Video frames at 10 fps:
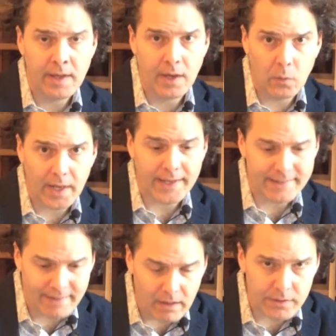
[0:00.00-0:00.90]
And what I can
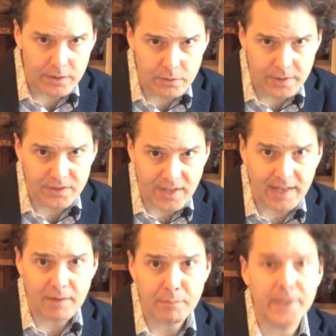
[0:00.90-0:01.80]
tell you is that
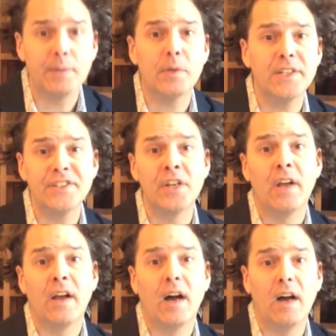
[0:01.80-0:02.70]
I pretty much
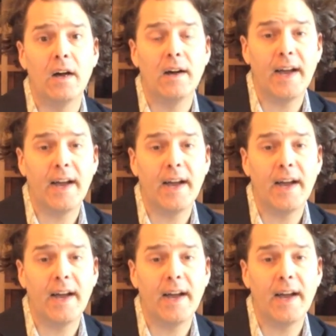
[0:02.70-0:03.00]
uh,